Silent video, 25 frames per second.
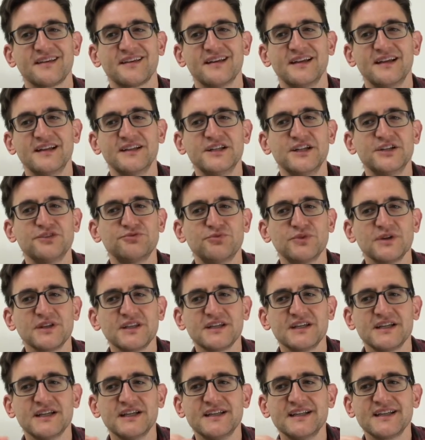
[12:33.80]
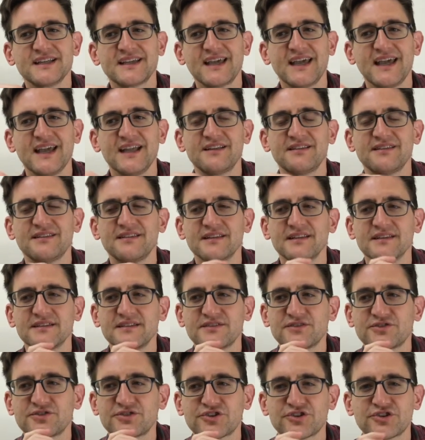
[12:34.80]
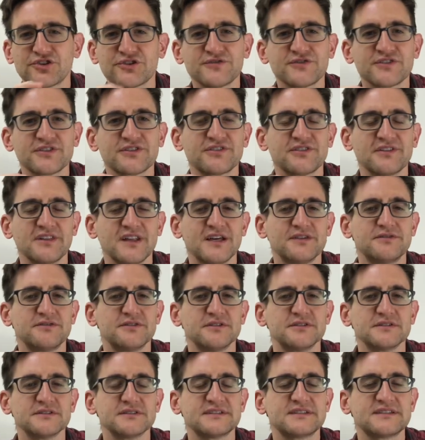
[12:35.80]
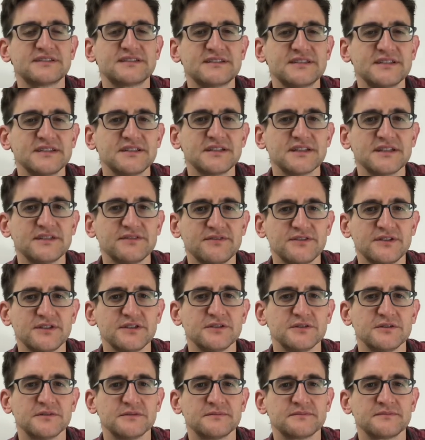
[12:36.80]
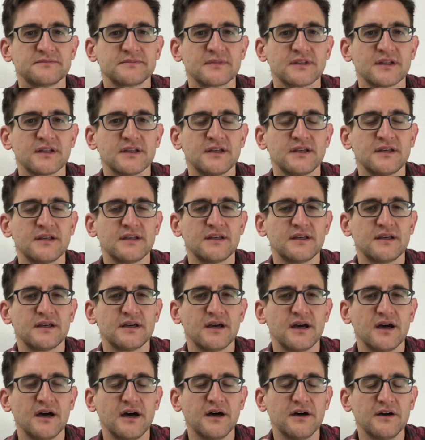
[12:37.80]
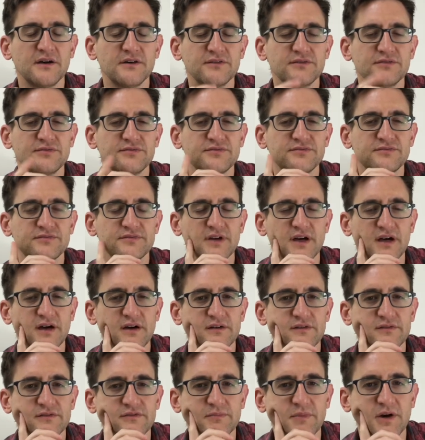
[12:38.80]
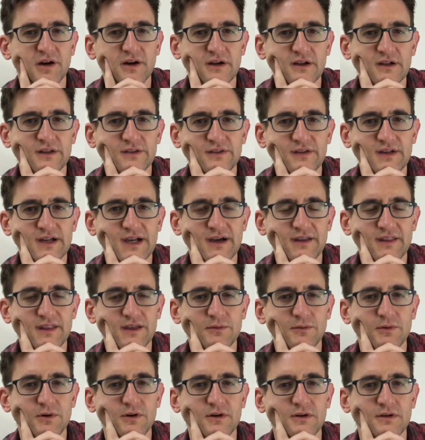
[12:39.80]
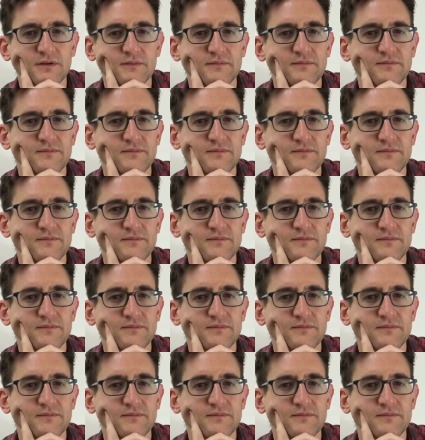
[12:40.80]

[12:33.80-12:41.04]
It really indicates this surface level, silly view of markets and how they work.